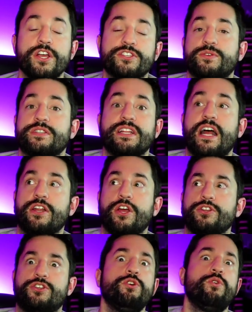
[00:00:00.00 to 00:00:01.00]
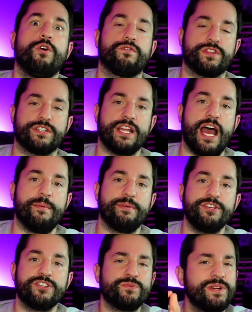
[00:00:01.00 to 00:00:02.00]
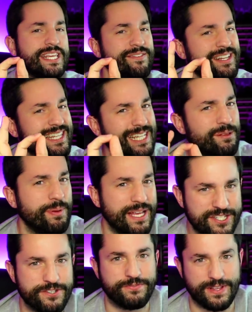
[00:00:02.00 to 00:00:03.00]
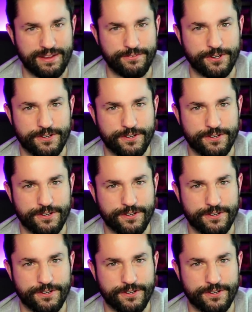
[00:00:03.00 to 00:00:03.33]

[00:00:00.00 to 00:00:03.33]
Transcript: so it's not too over the top, and you just want to give it a little pinch of flavor.